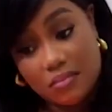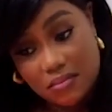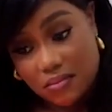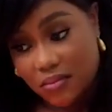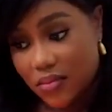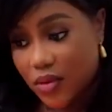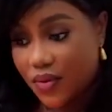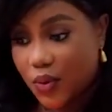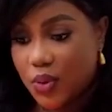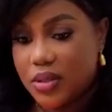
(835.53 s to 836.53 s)
as
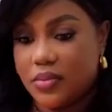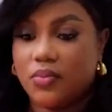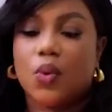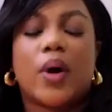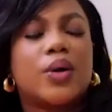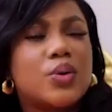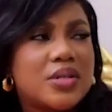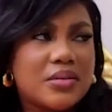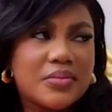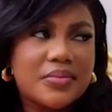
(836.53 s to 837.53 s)
CEO and had appointed
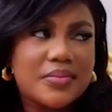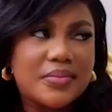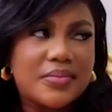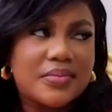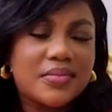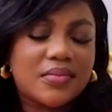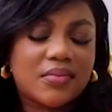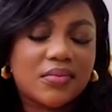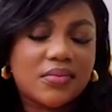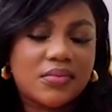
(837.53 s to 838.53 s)
Mabel as the new
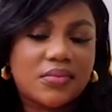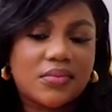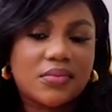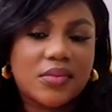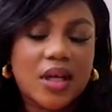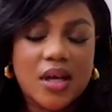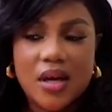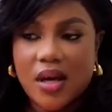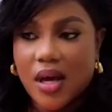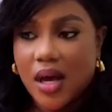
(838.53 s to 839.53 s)
CEO of the
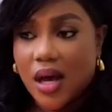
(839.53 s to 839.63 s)
company.